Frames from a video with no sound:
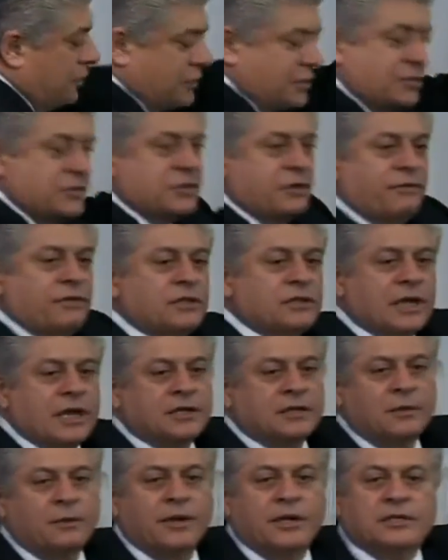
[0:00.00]
portions of the
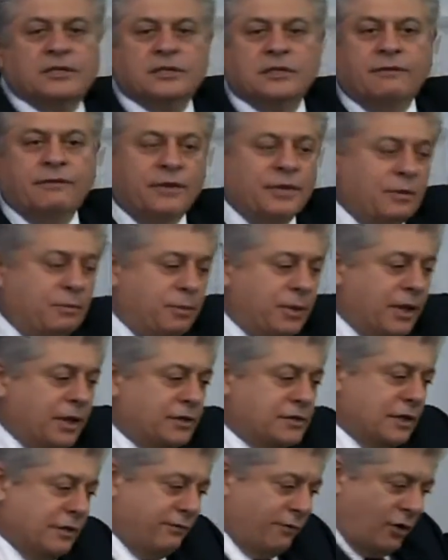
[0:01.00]
Declaration of
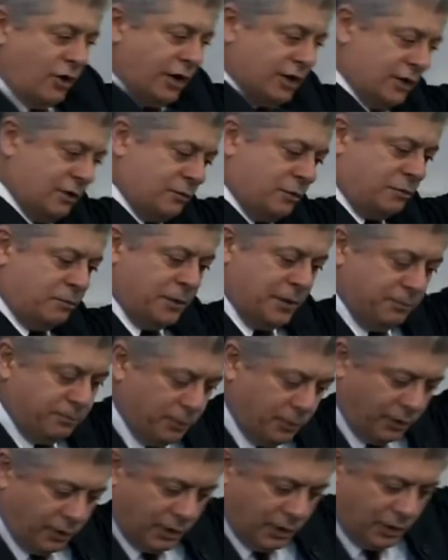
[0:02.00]
Independence, I've argued with
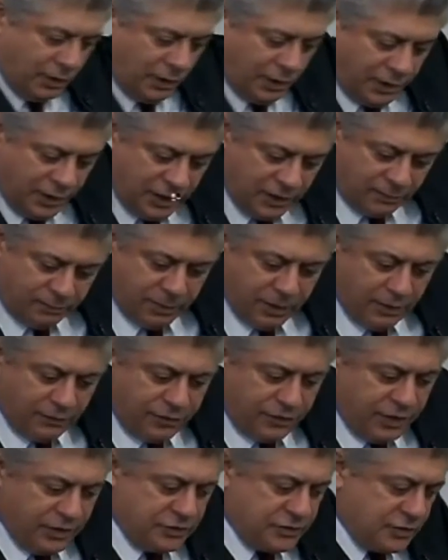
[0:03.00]
people on air
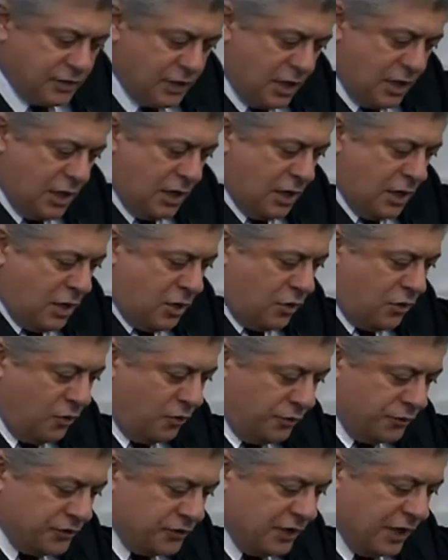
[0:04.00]
about this,
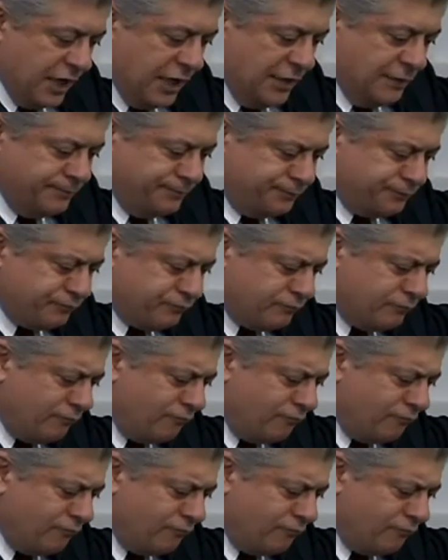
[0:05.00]
who will say,